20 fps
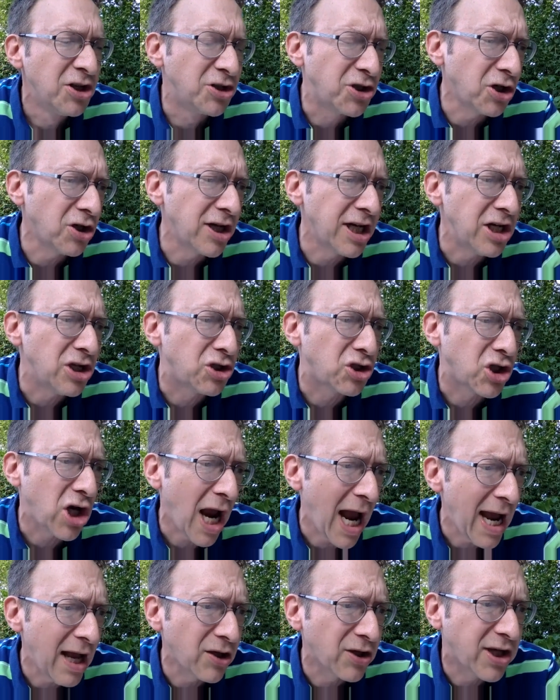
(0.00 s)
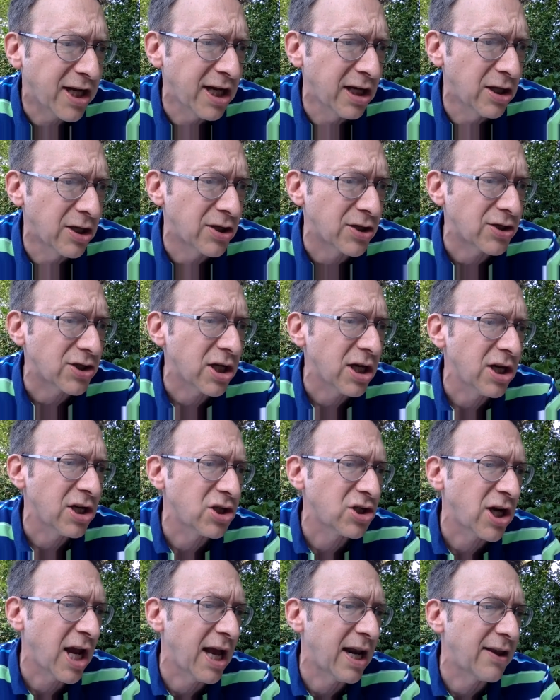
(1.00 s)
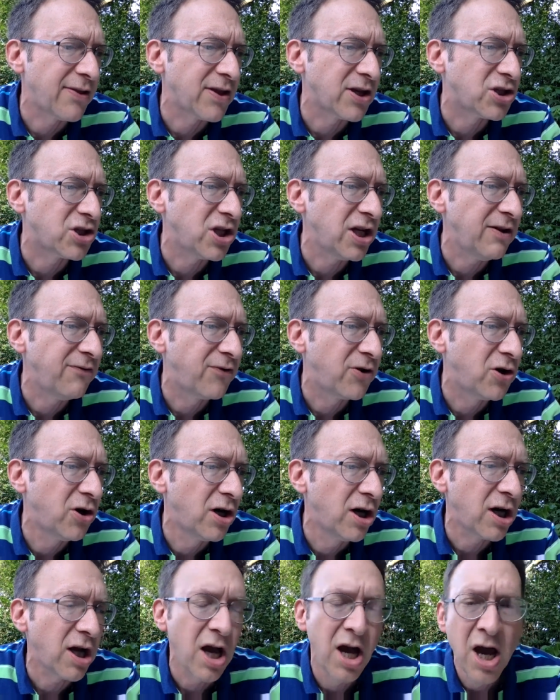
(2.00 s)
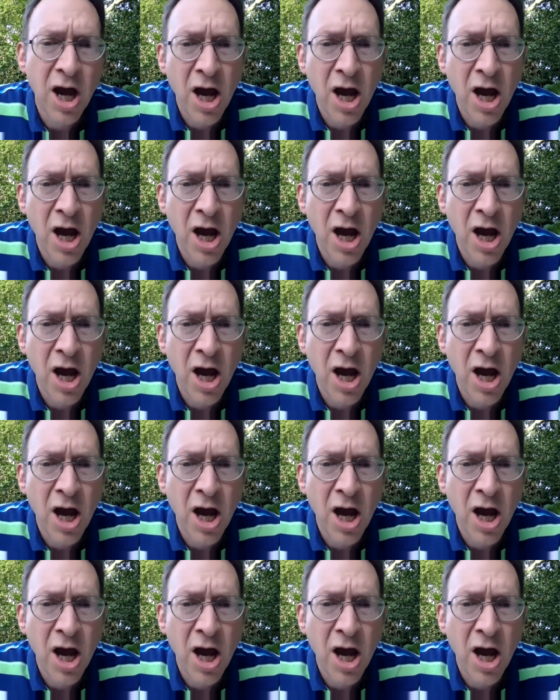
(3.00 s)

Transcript: Dirty child killers, shouted the chief cook.